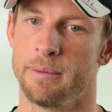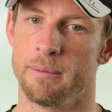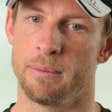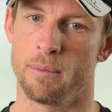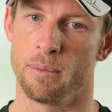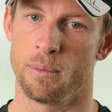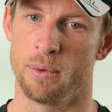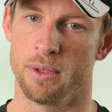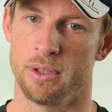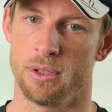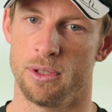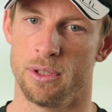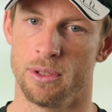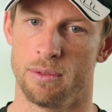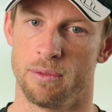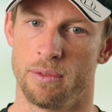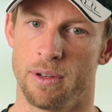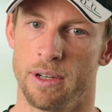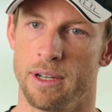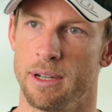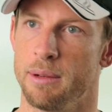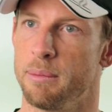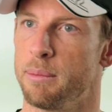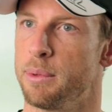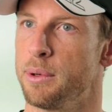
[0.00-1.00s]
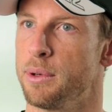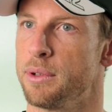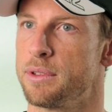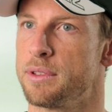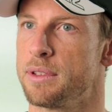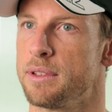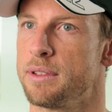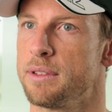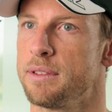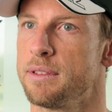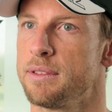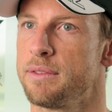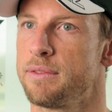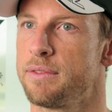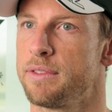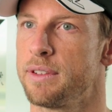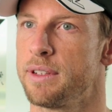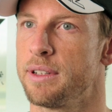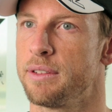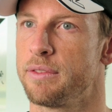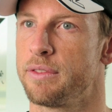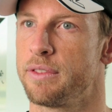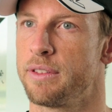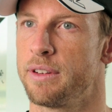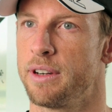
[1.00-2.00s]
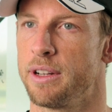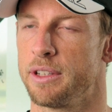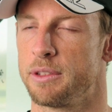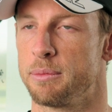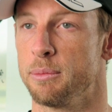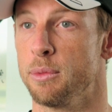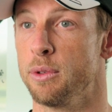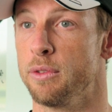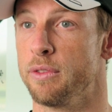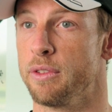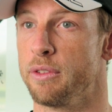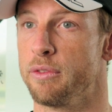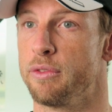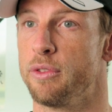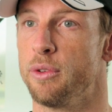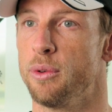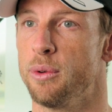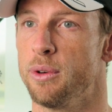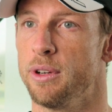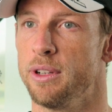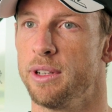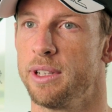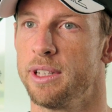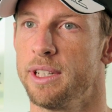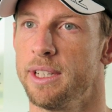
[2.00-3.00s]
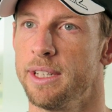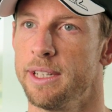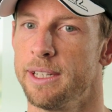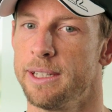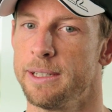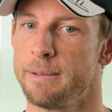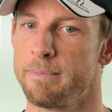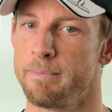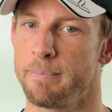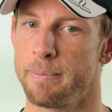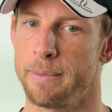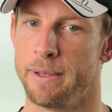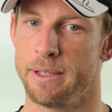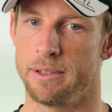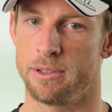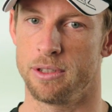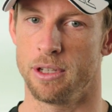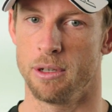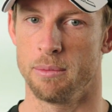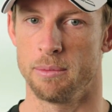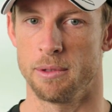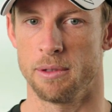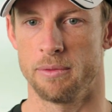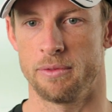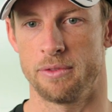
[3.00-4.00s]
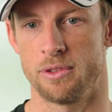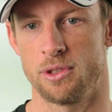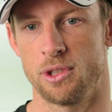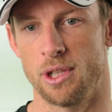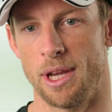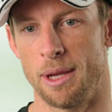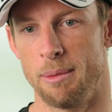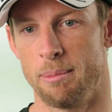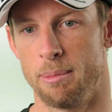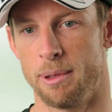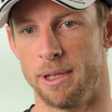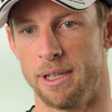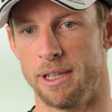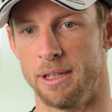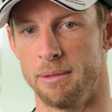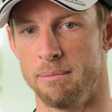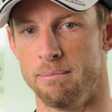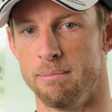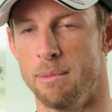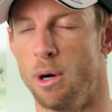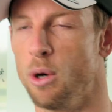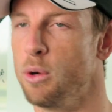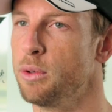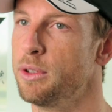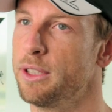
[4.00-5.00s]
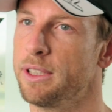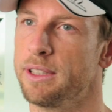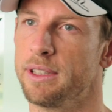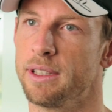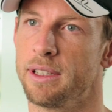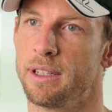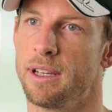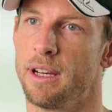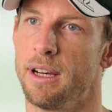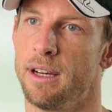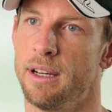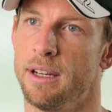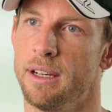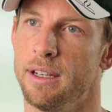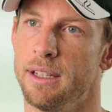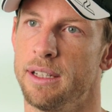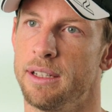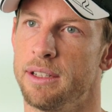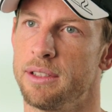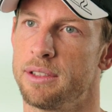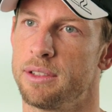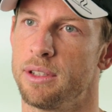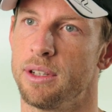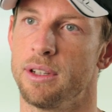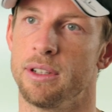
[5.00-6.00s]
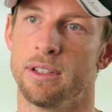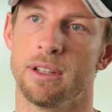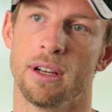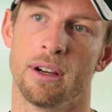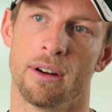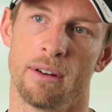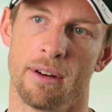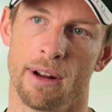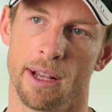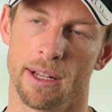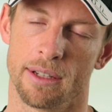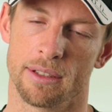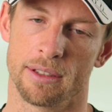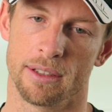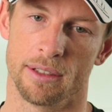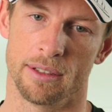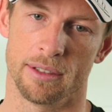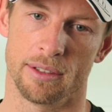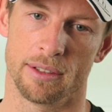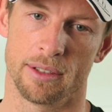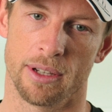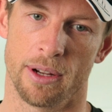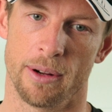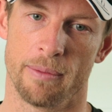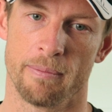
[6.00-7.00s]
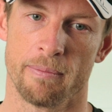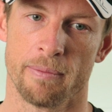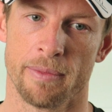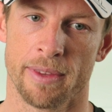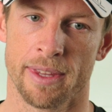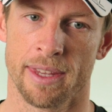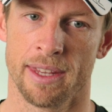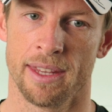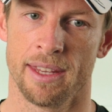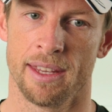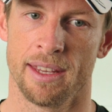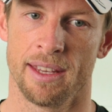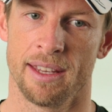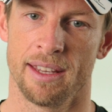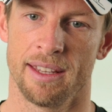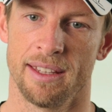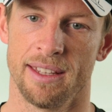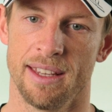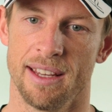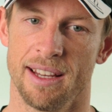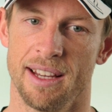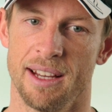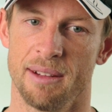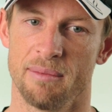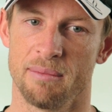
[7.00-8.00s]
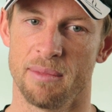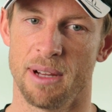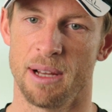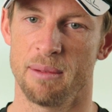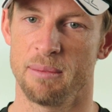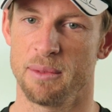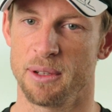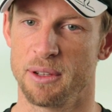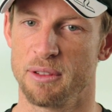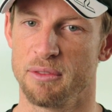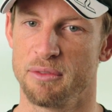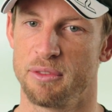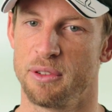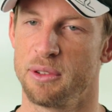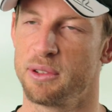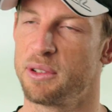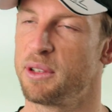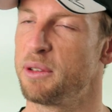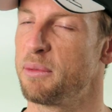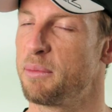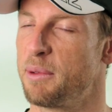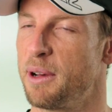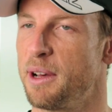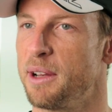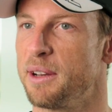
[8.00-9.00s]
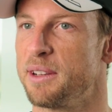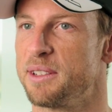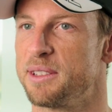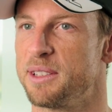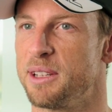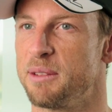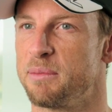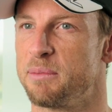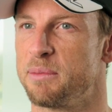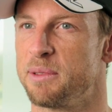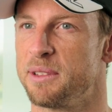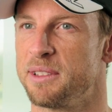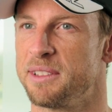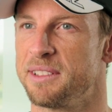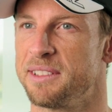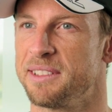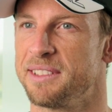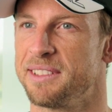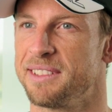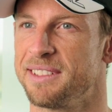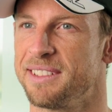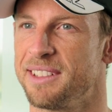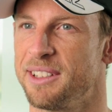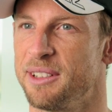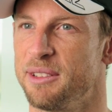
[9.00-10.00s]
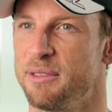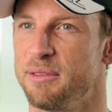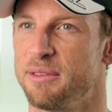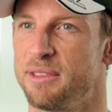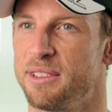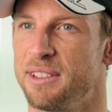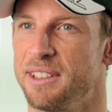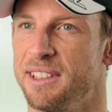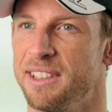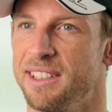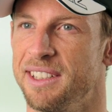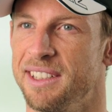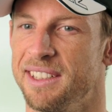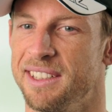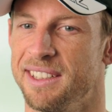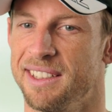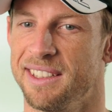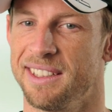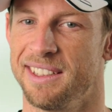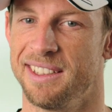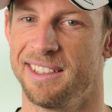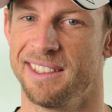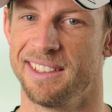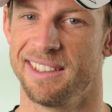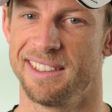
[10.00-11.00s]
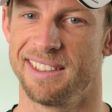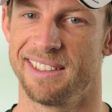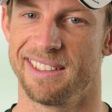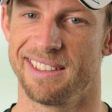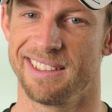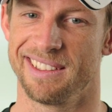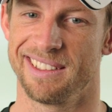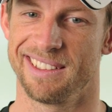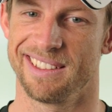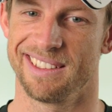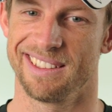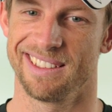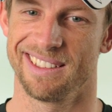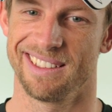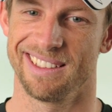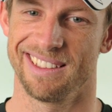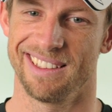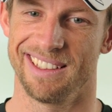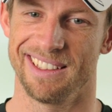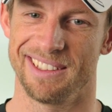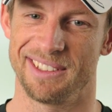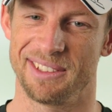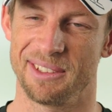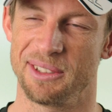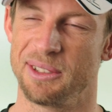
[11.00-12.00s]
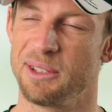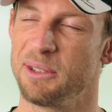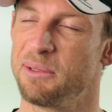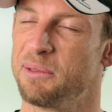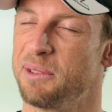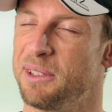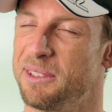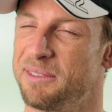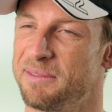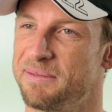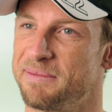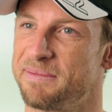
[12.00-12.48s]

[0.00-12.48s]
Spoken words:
which is very important for us moving forward in terms of shaping and molding the car in a certain direction. So, yeah, I'm looking forward to the partnership, and hopefully it's a good one.